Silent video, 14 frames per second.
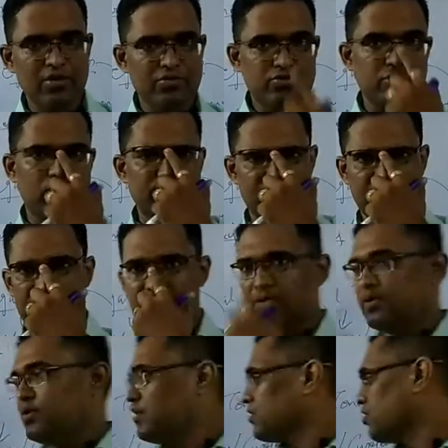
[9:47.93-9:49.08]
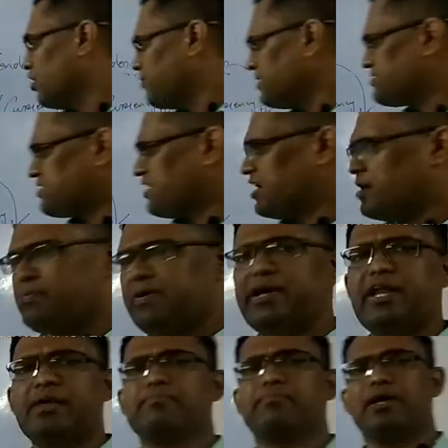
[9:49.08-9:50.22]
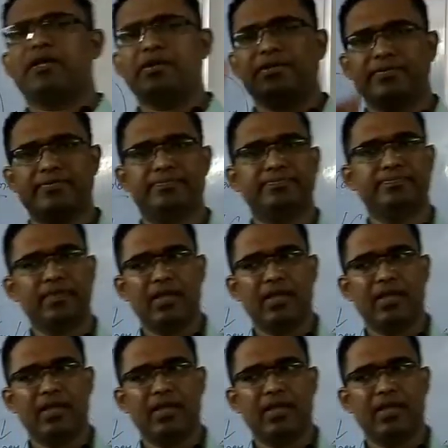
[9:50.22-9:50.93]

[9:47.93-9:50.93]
So, government started printing money,